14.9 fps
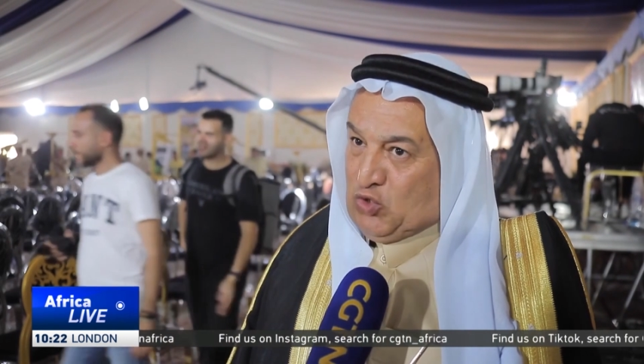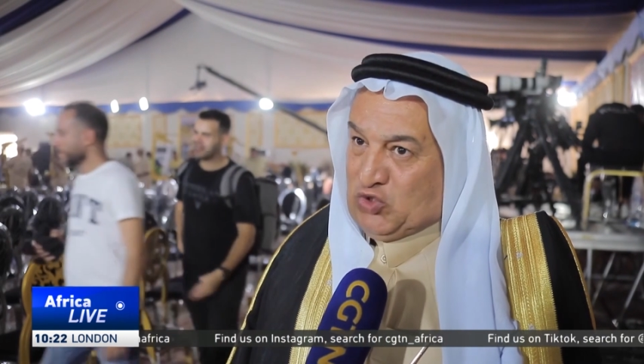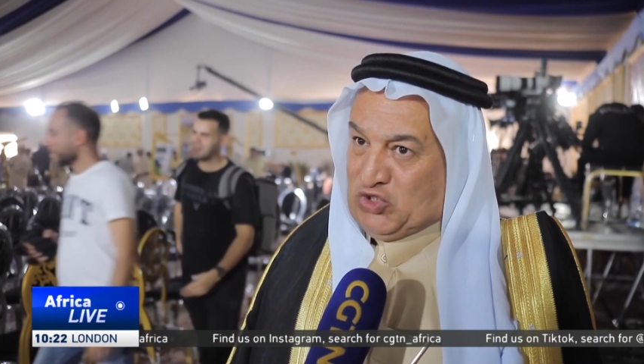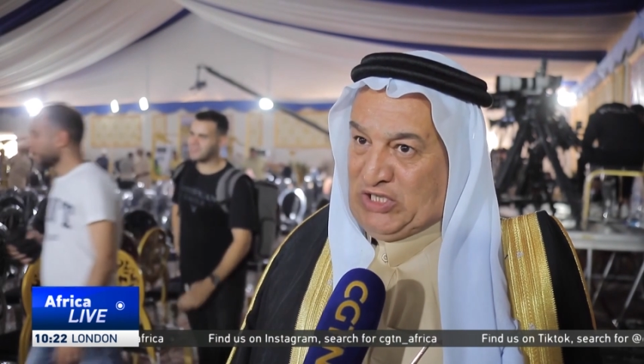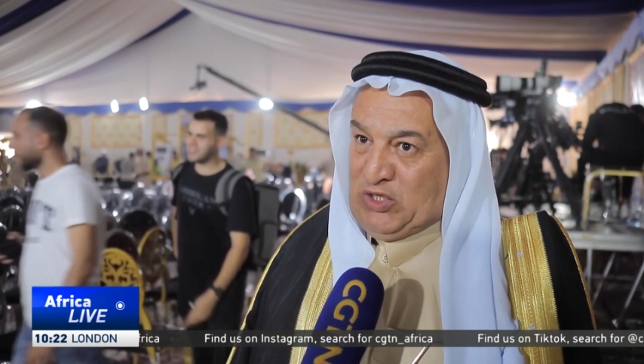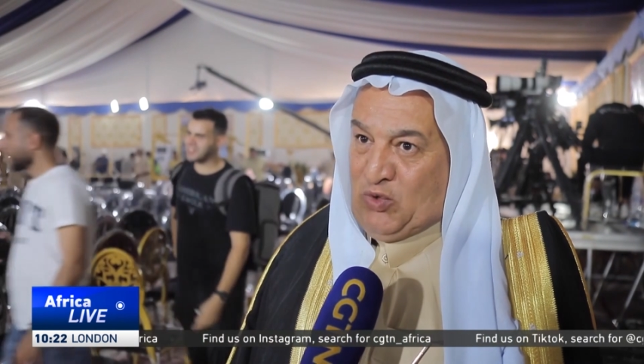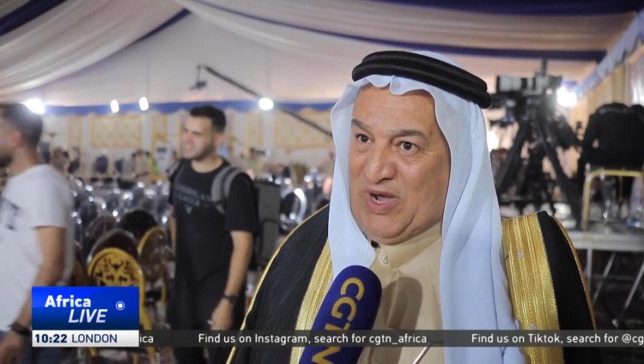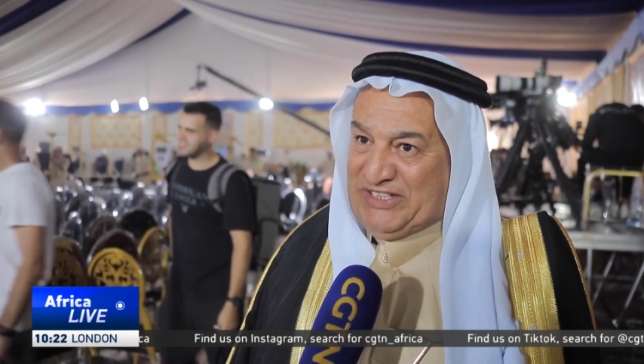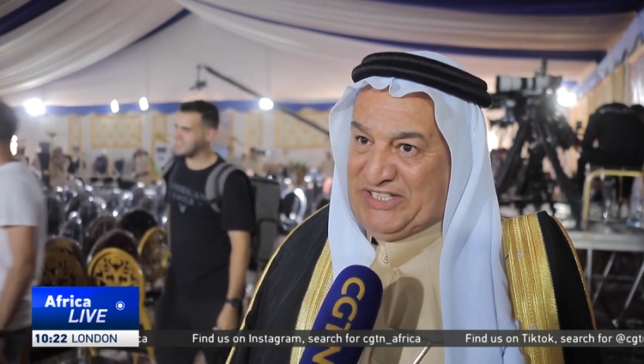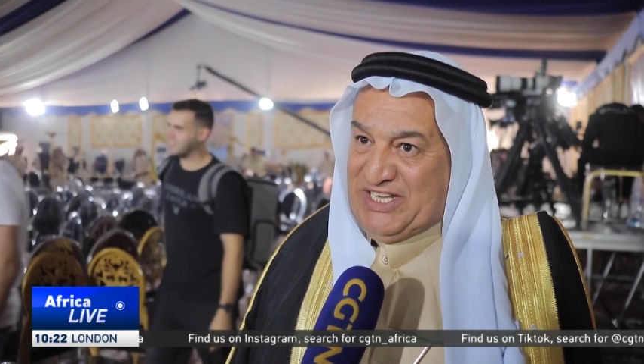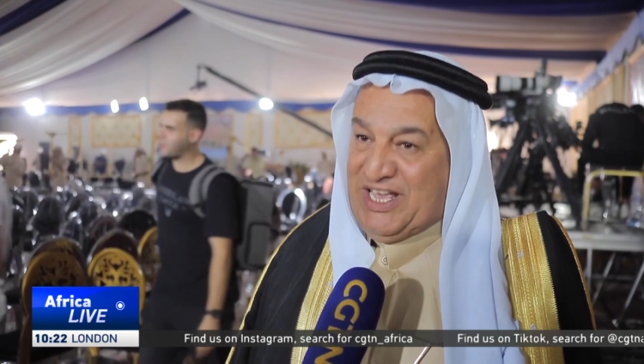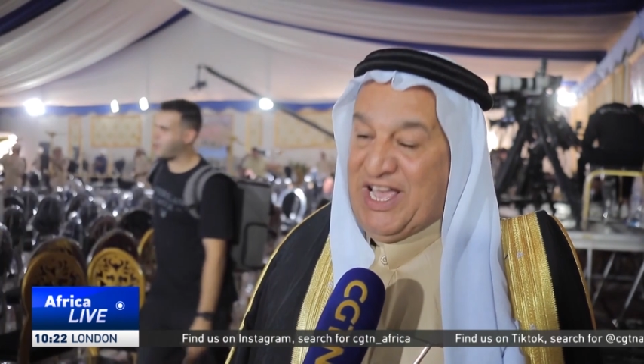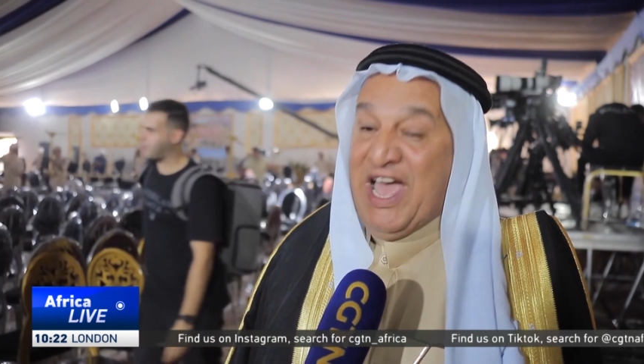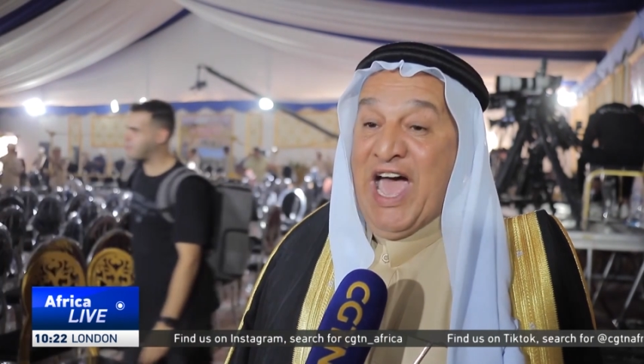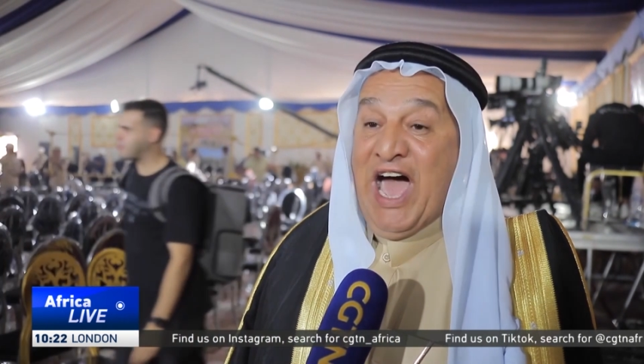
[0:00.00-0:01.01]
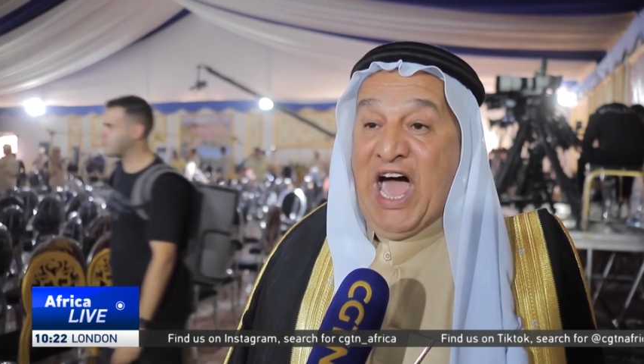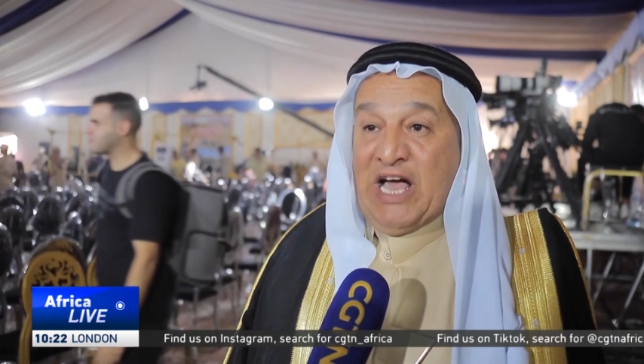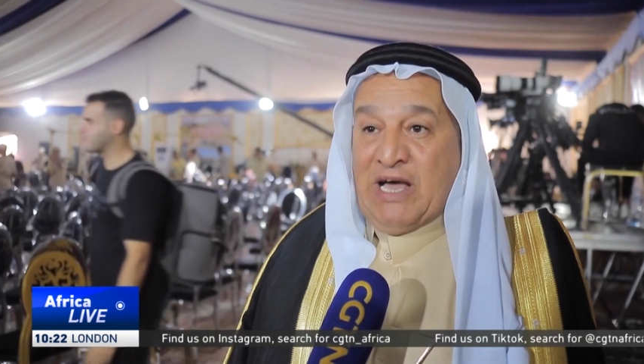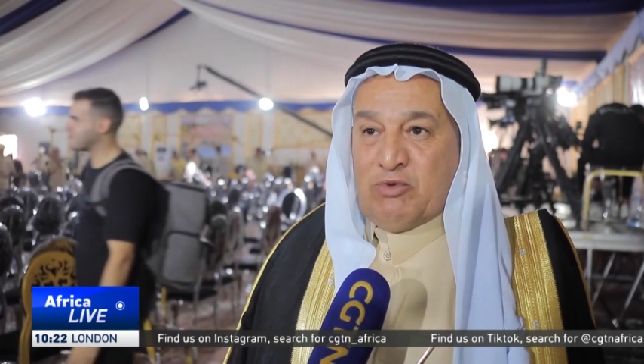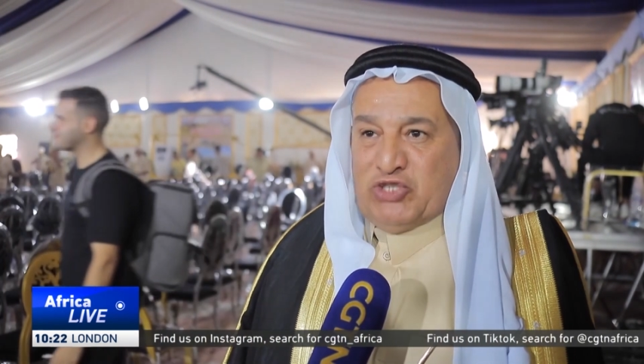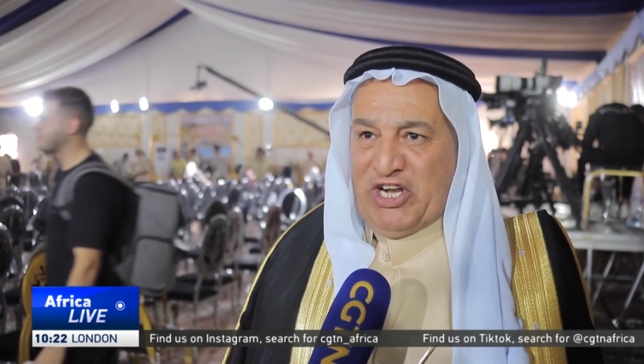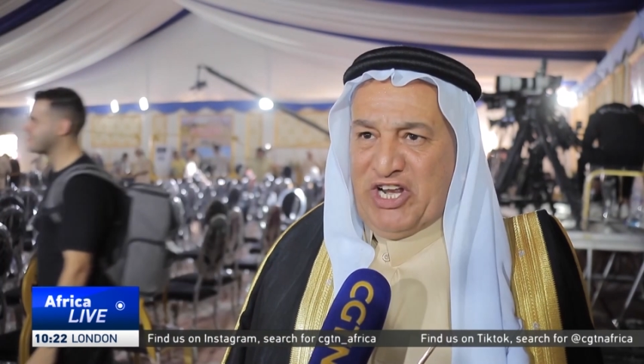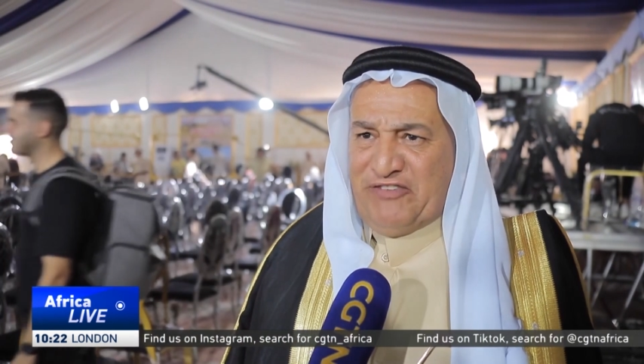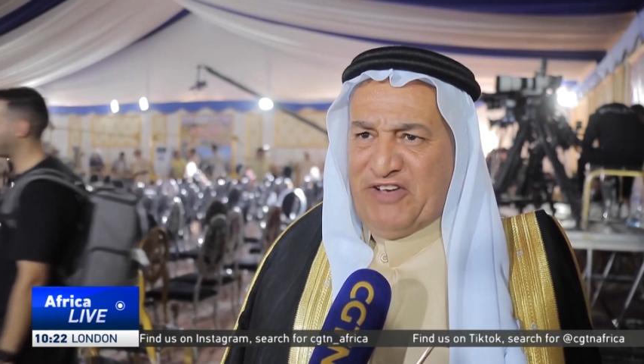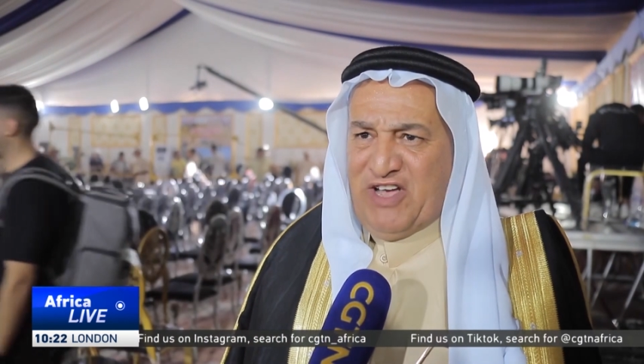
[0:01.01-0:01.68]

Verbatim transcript: get implemented here.